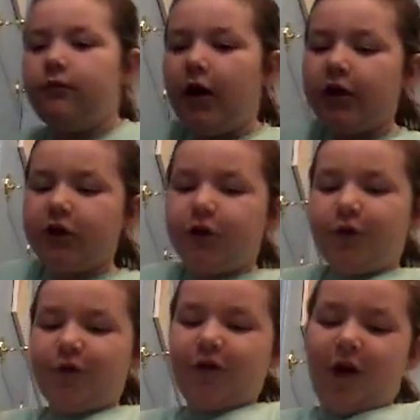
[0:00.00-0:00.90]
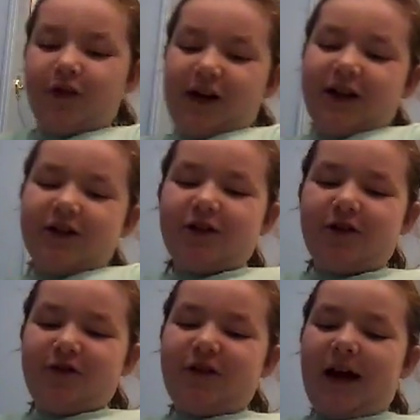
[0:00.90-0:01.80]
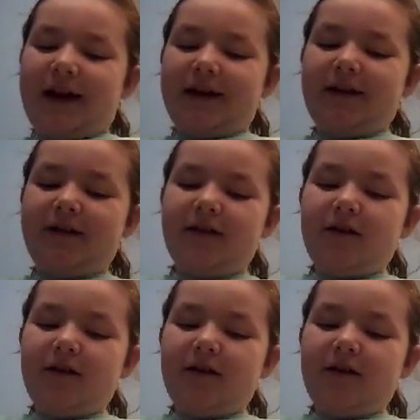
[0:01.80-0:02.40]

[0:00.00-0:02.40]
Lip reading: I should have thought that I should have added